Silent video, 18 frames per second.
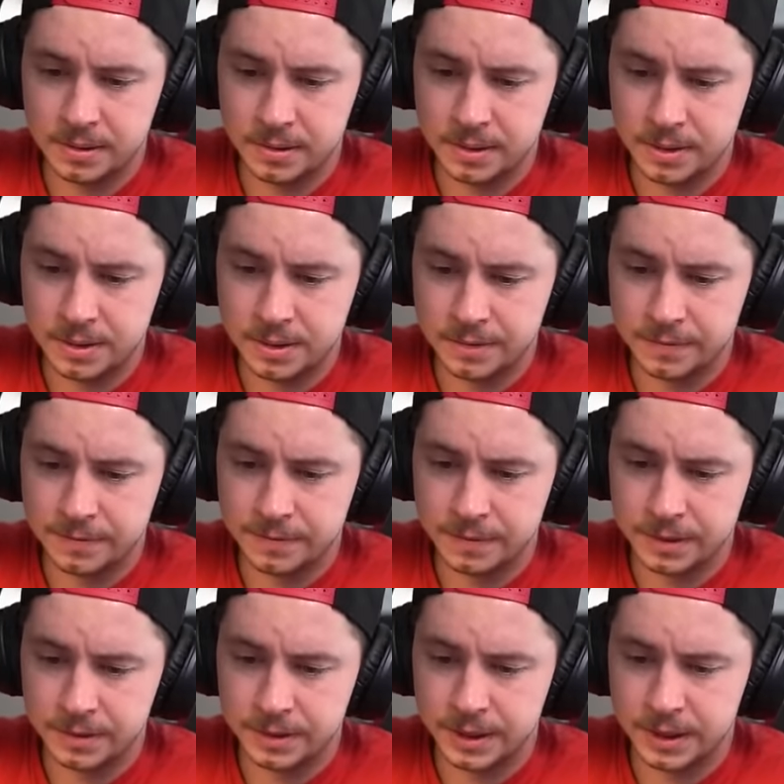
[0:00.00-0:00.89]
There's a...
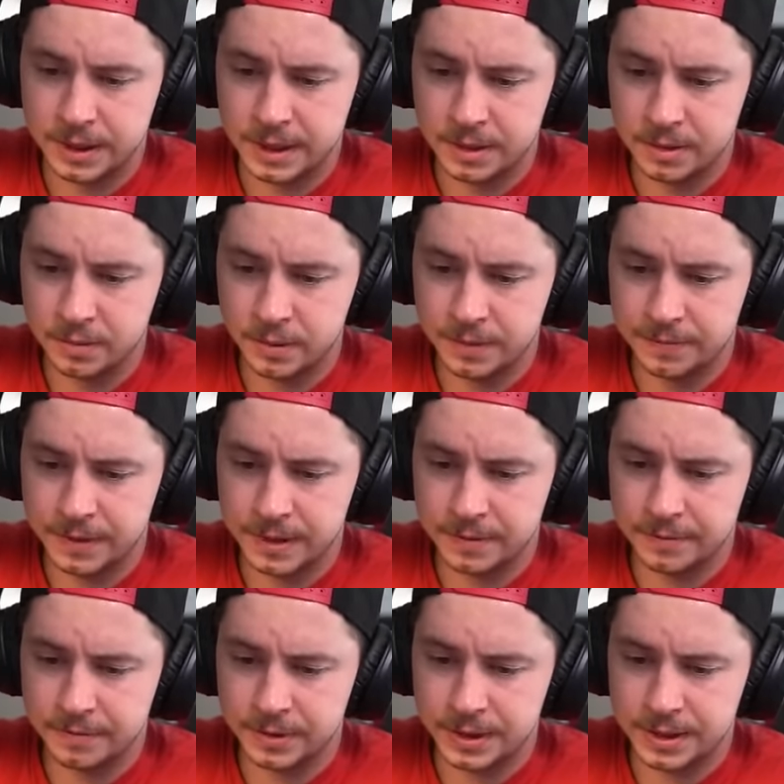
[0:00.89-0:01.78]
oh, he kind of whiffed
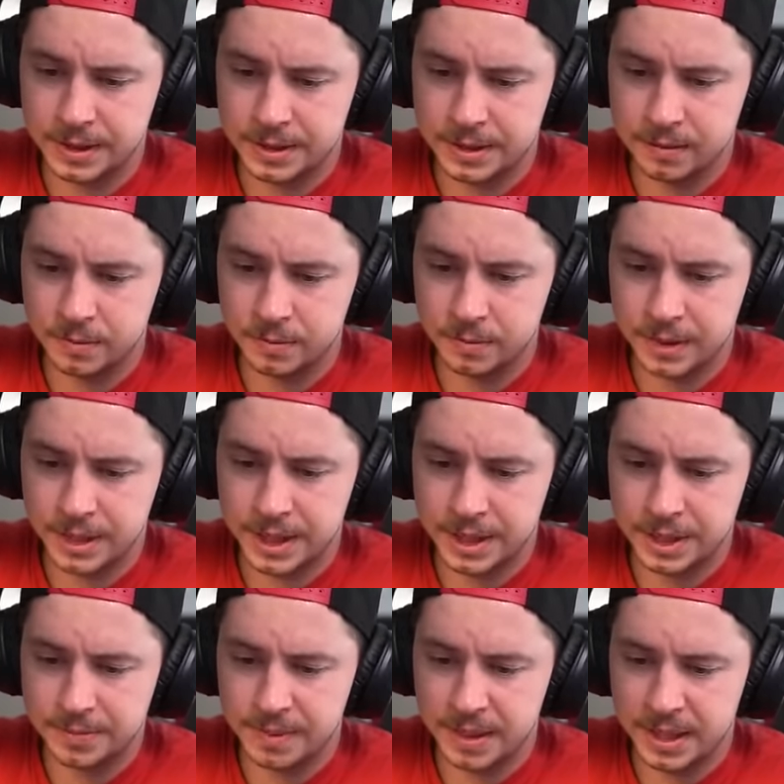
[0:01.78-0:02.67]
that freeze.
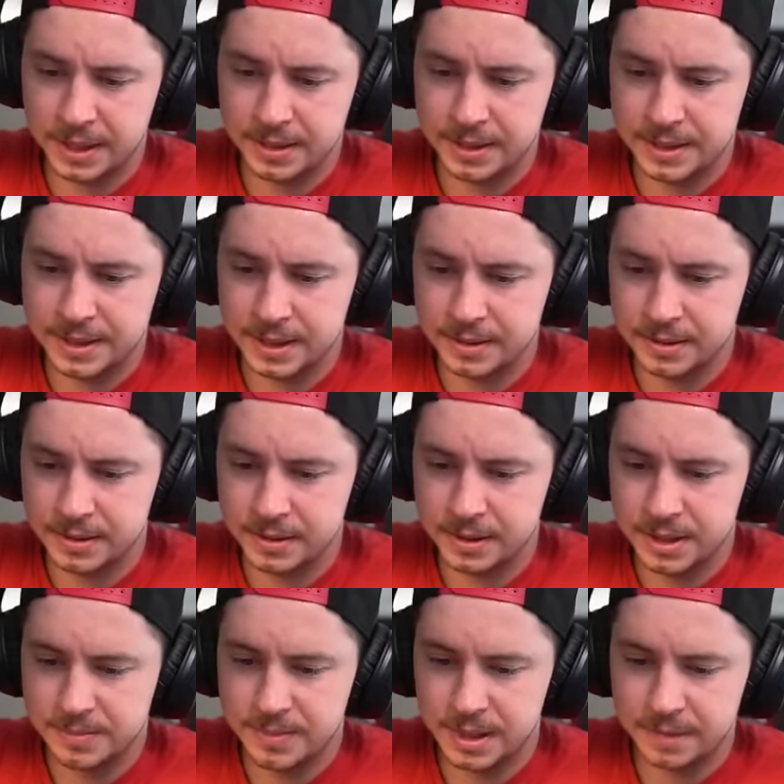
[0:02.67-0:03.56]
Rage behind the Town Hall.
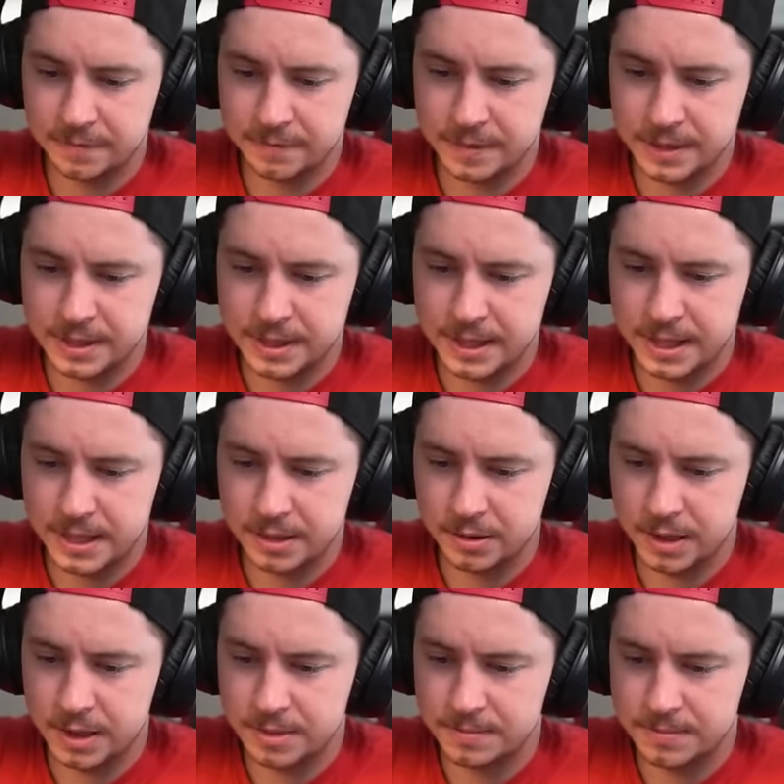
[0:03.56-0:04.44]
He's making Venn
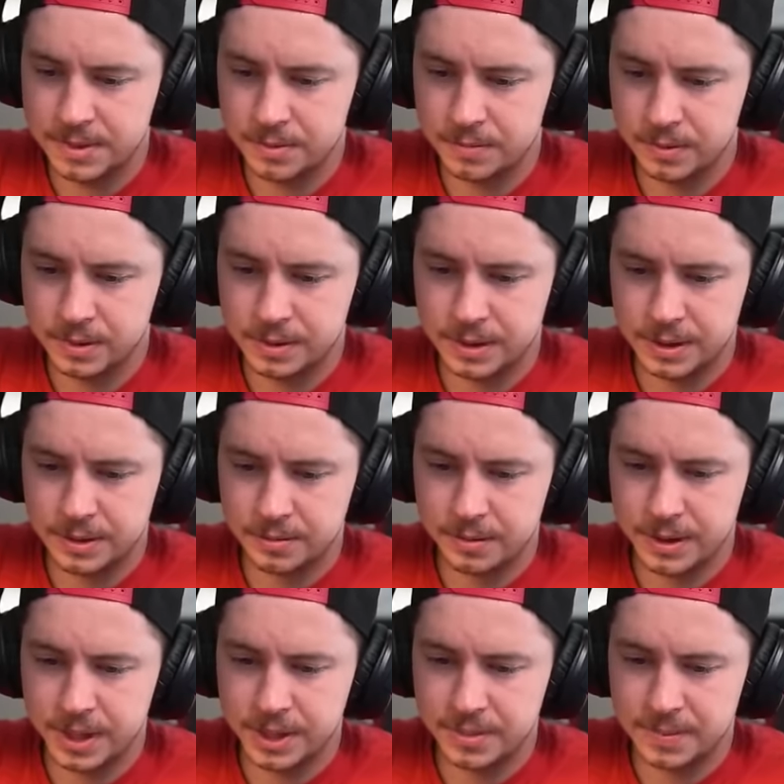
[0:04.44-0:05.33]
diagrams with his
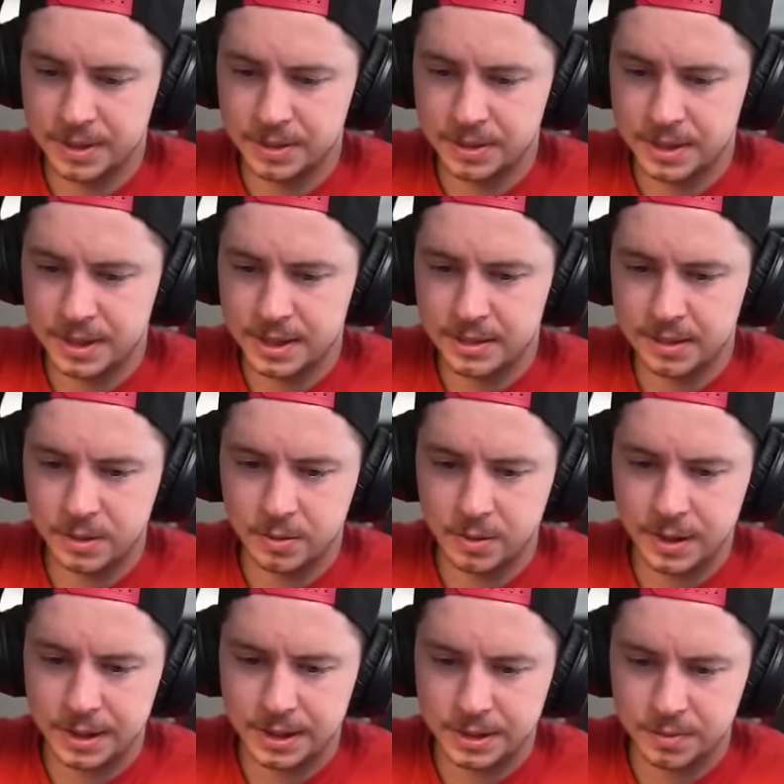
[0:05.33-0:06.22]
Rage spells now.
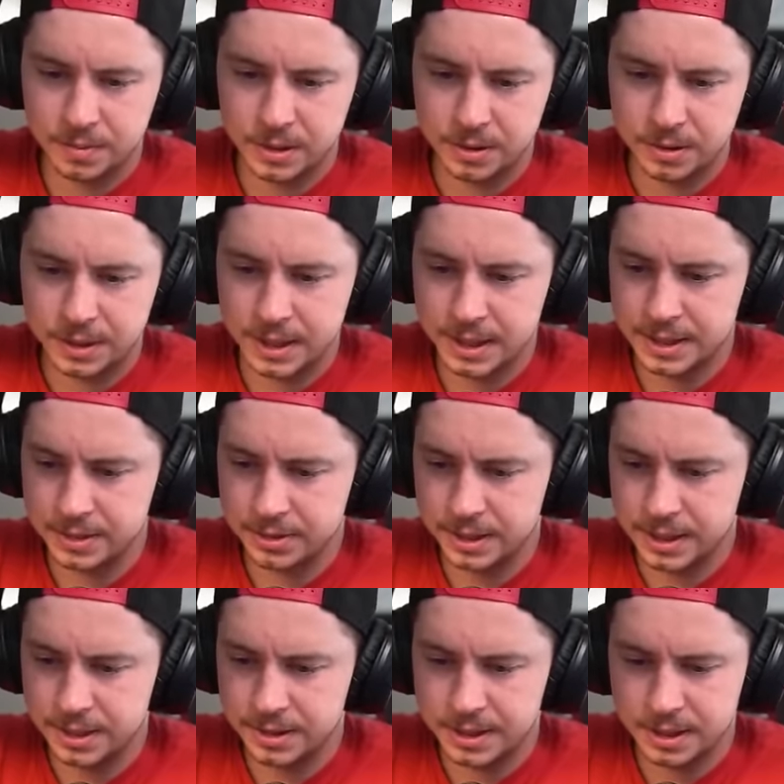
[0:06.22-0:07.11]
Quake as well. Yeti's on
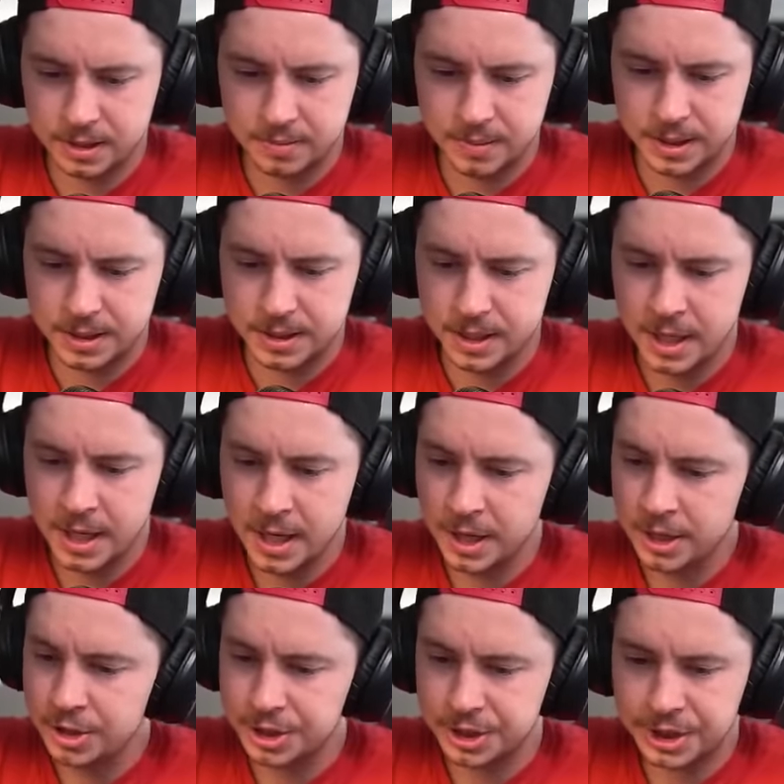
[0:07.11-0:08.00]
the outside of the base.
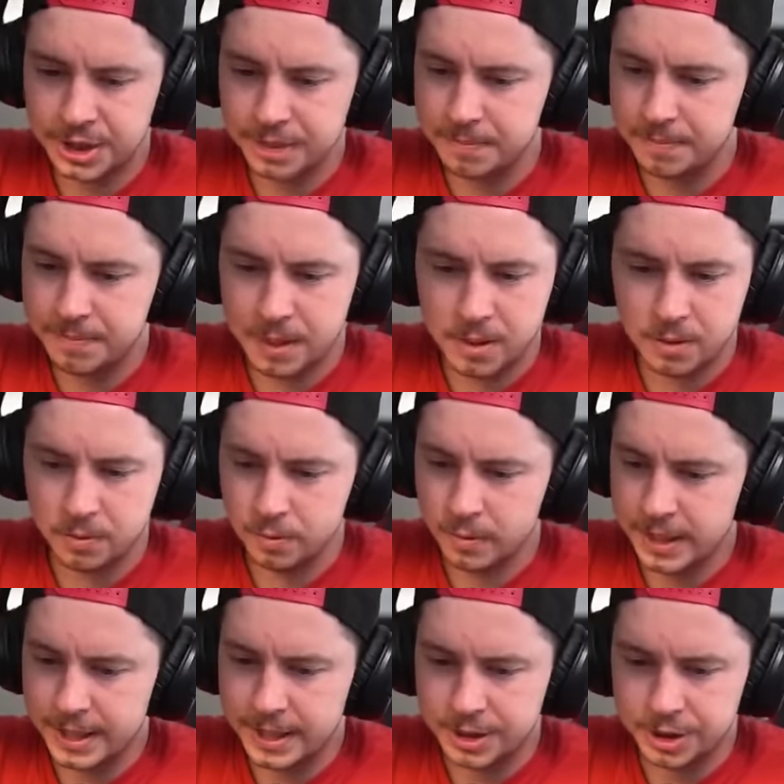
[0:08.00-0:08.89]
Just keep on
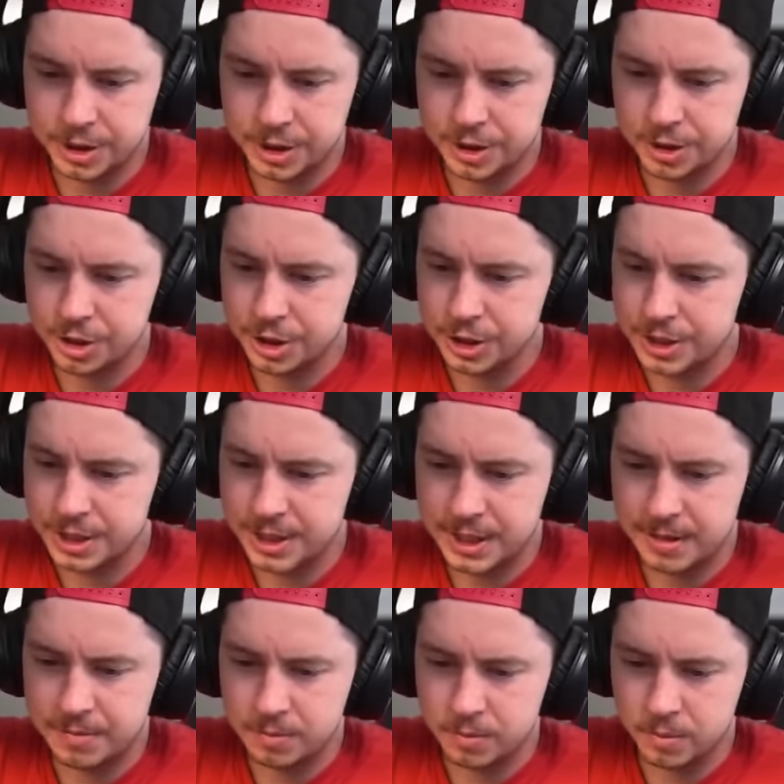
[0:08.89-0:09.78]
raging. Just
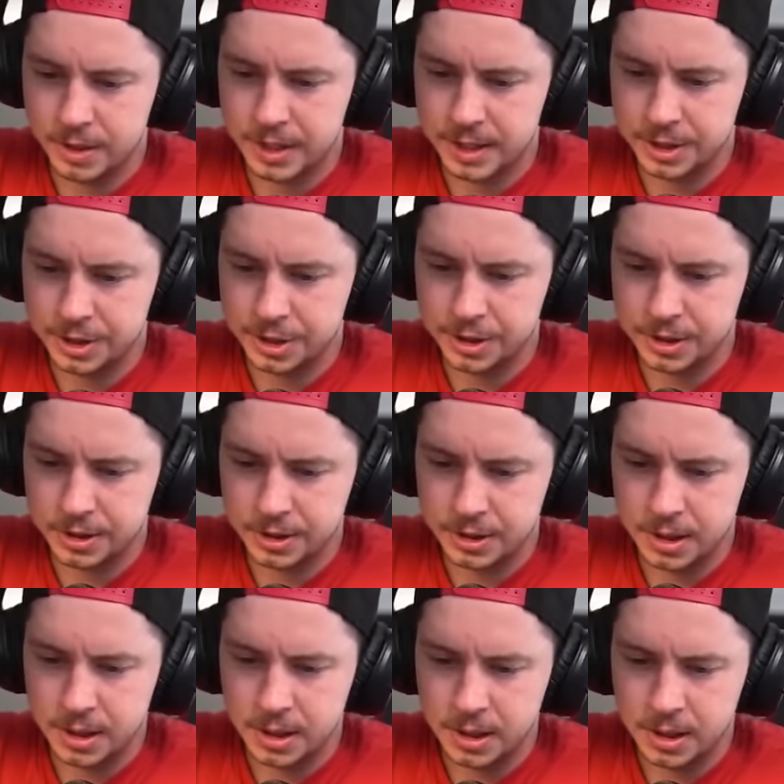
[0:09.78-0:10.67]
keep raging.